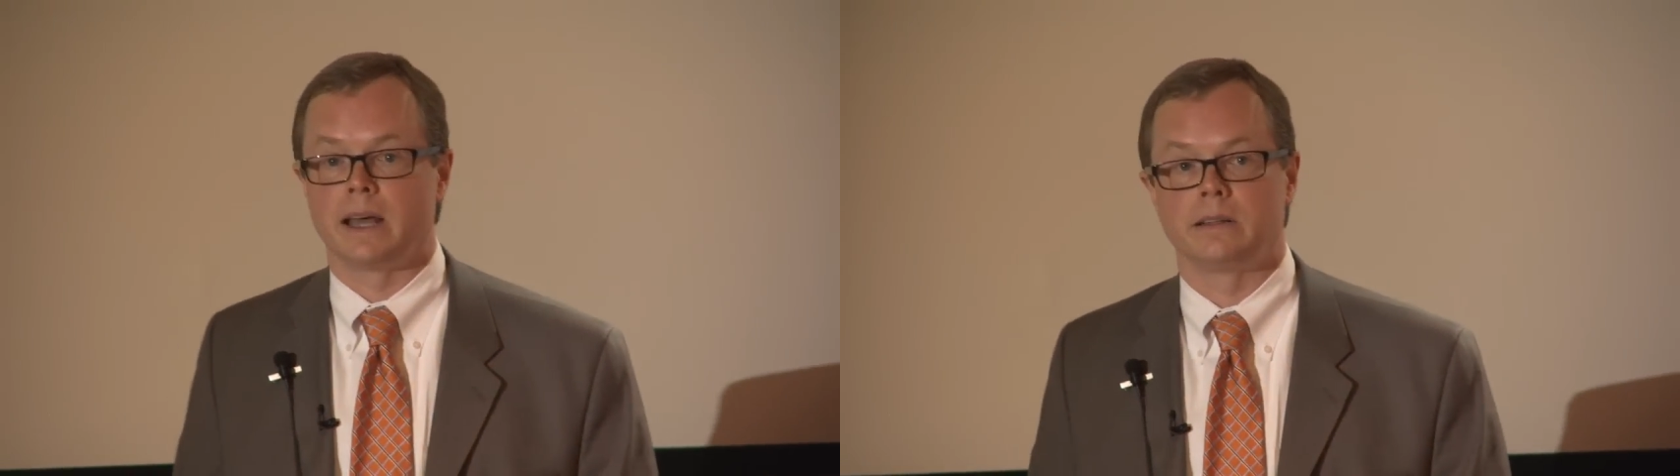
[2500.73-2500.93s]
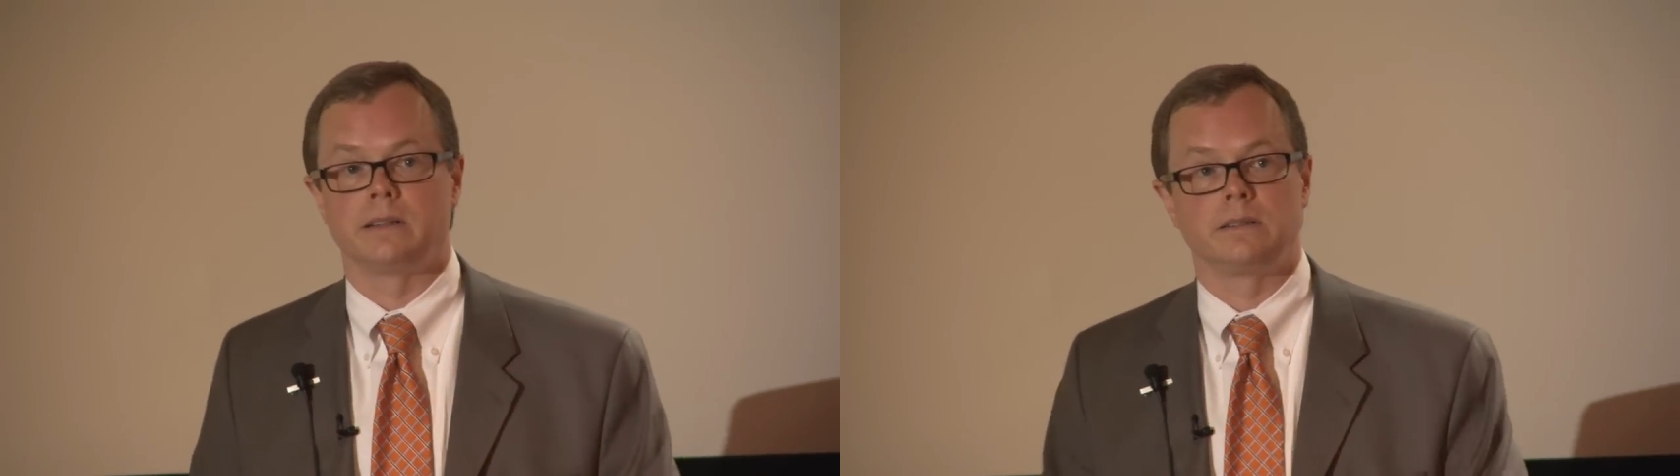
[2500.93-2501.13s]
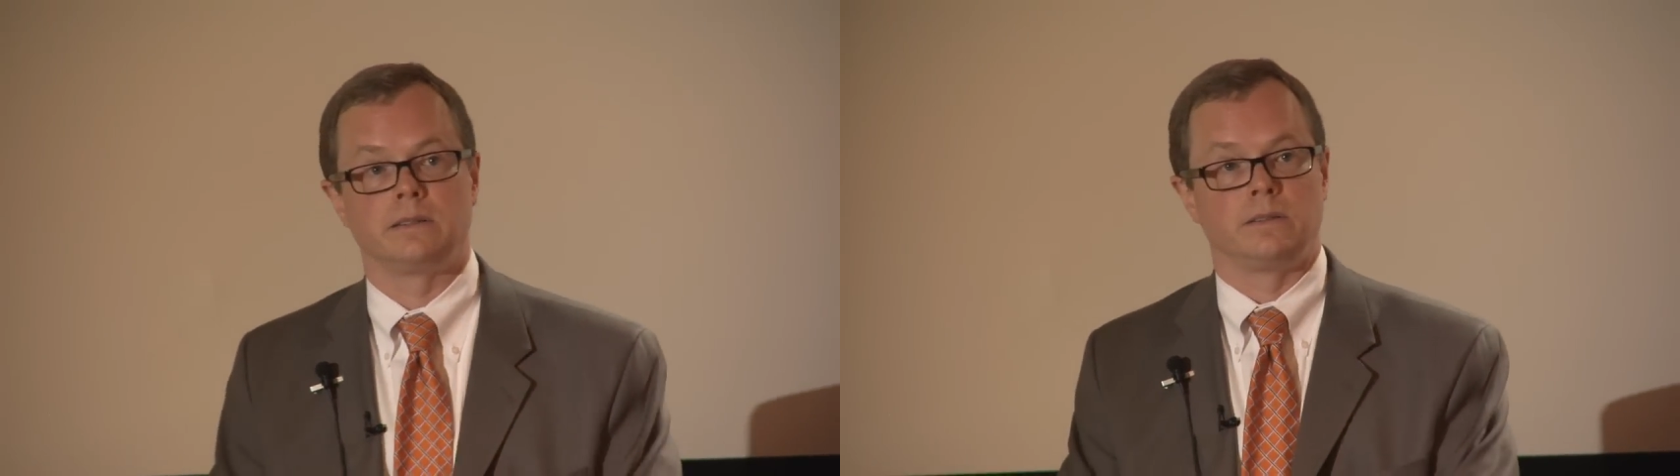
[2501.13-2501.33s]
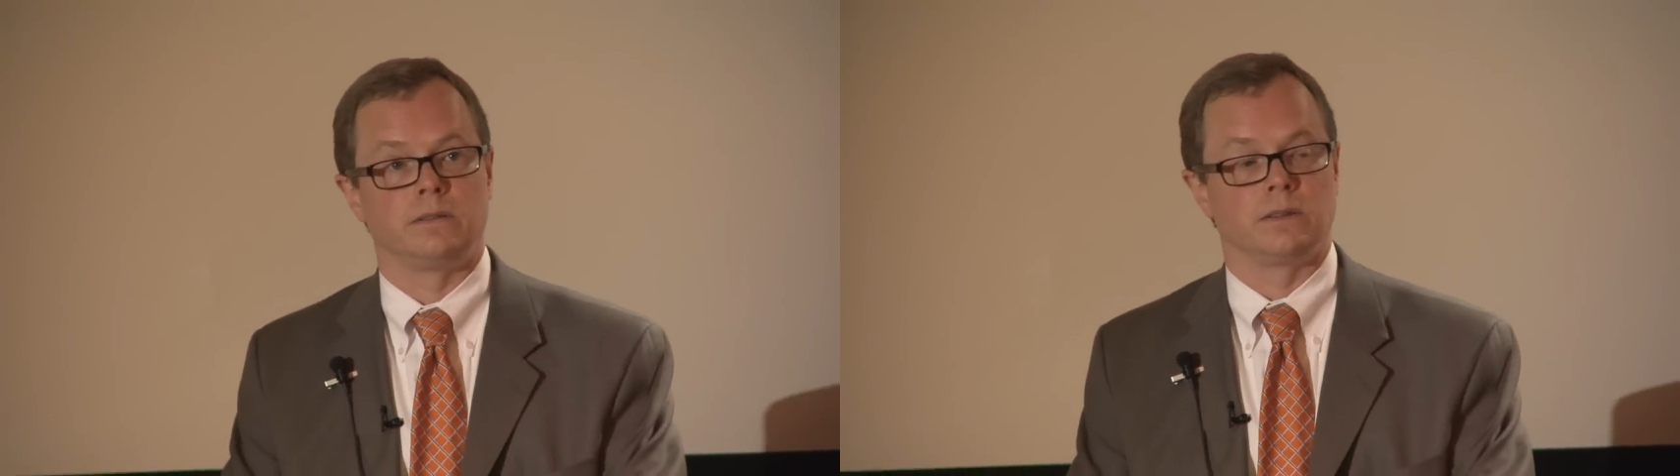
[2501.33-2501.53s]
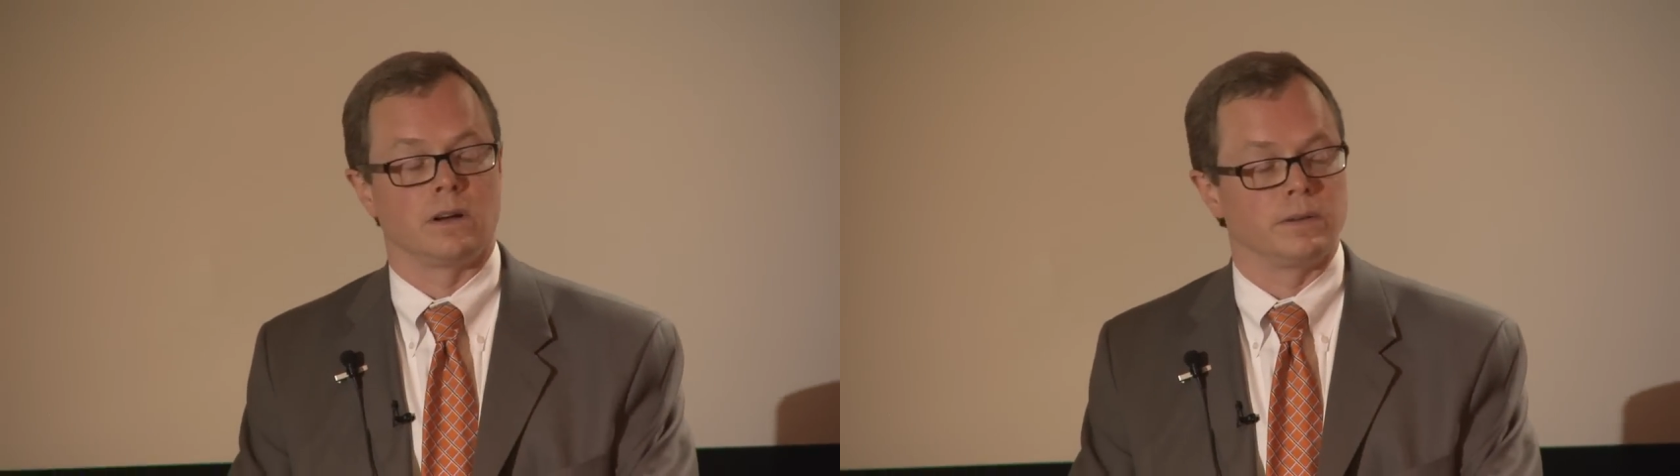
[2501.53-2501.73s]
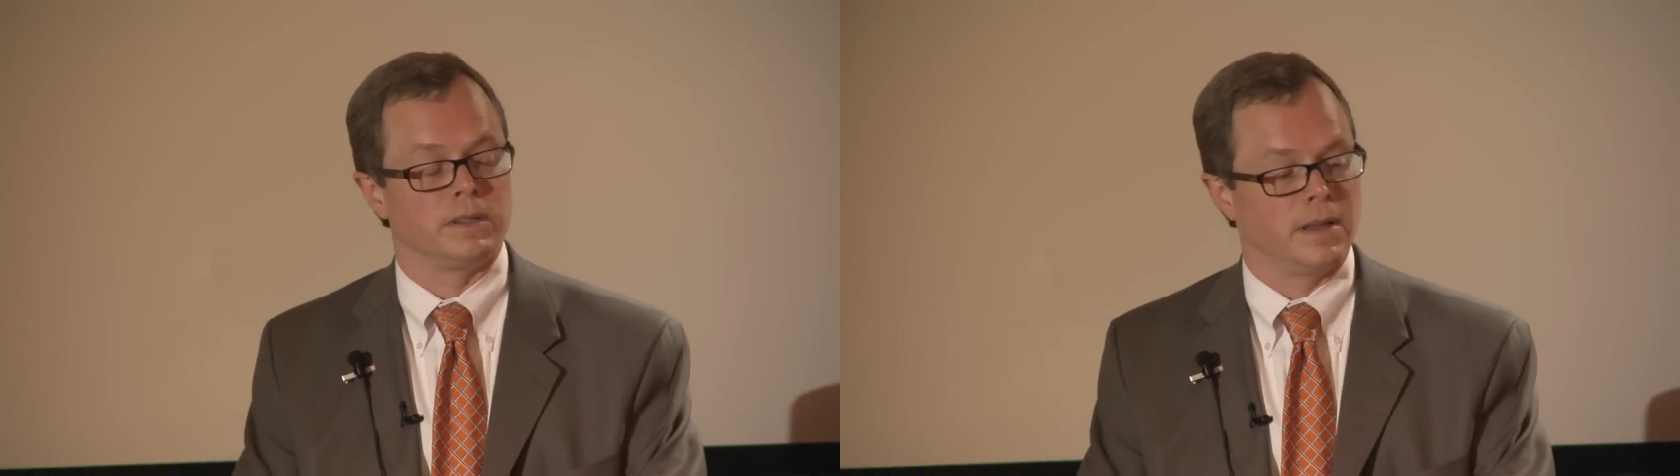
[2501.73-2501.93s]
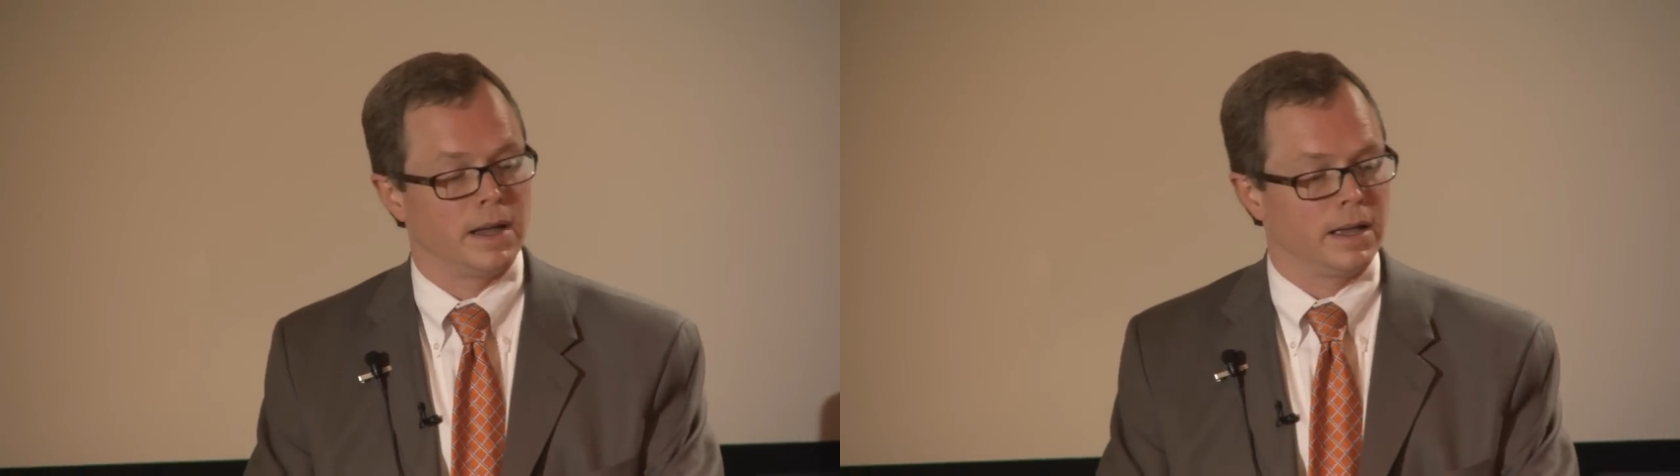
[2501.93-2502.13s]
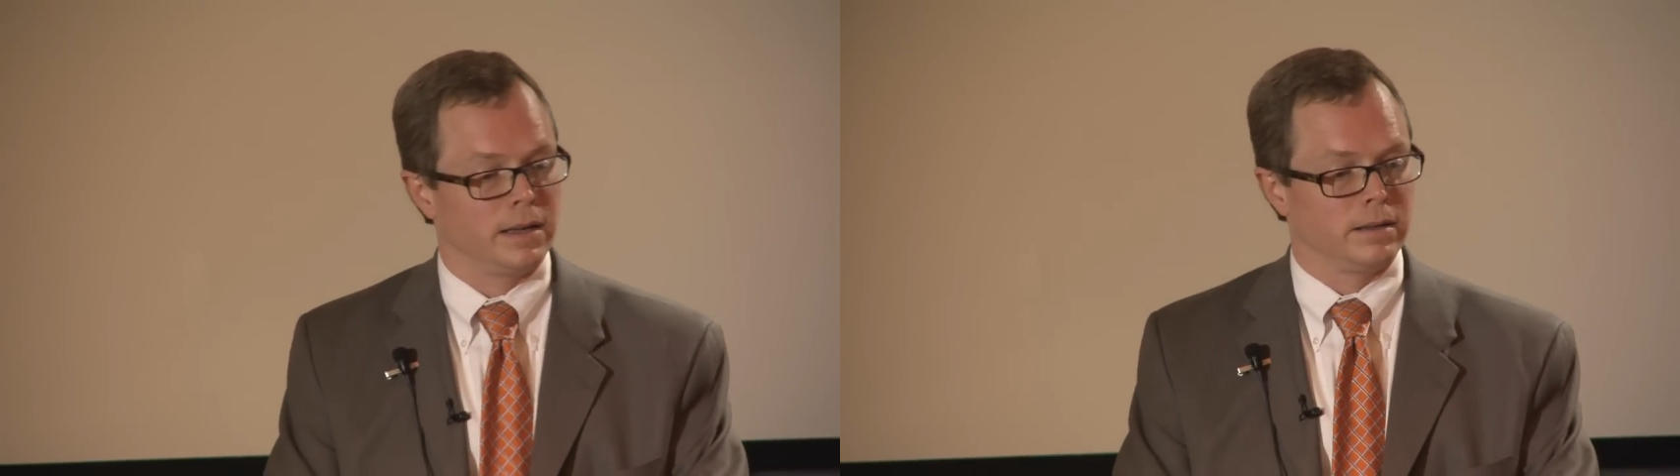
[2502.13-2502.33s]
Allen Institute's always
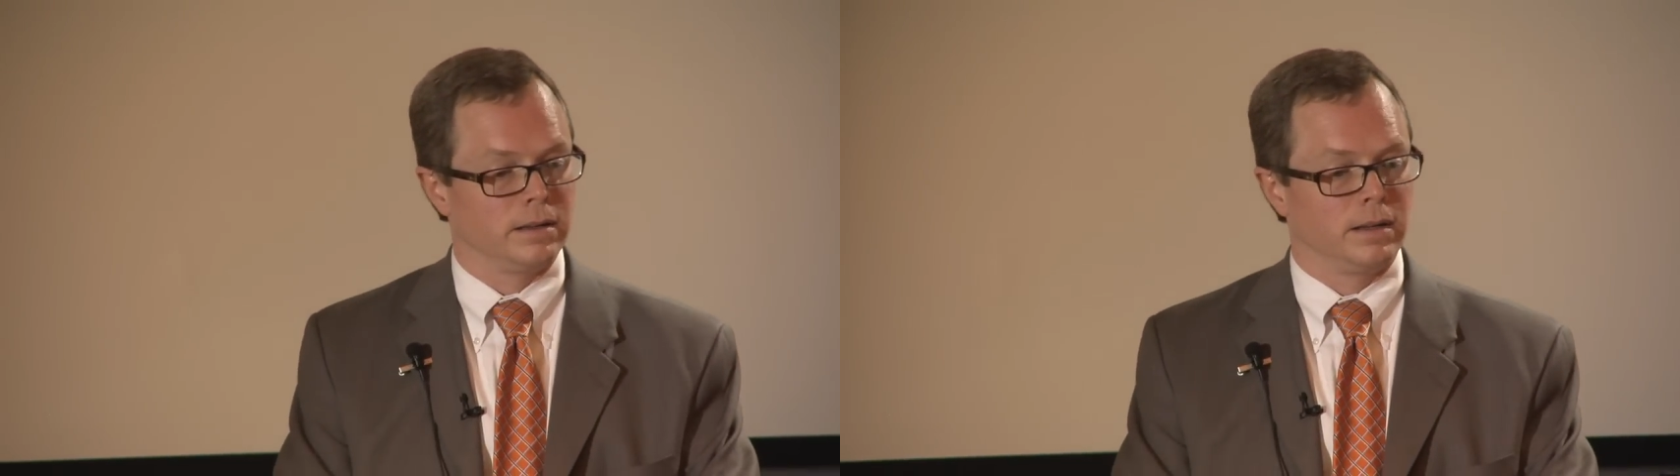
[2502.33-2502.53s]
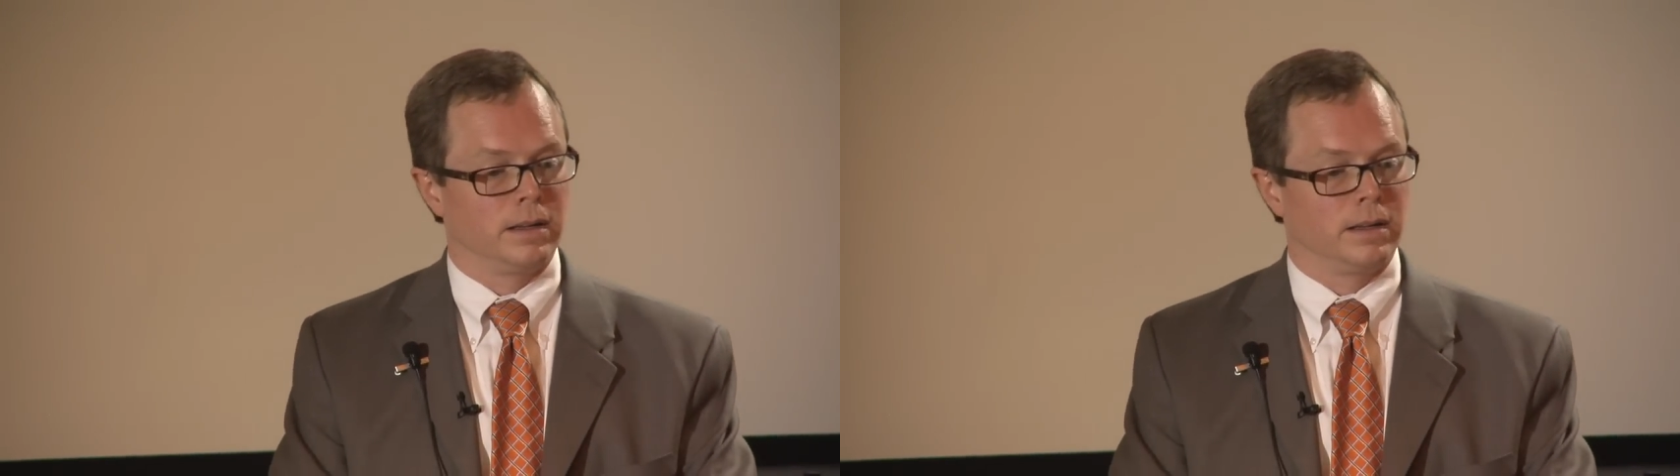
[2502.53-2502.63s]
done,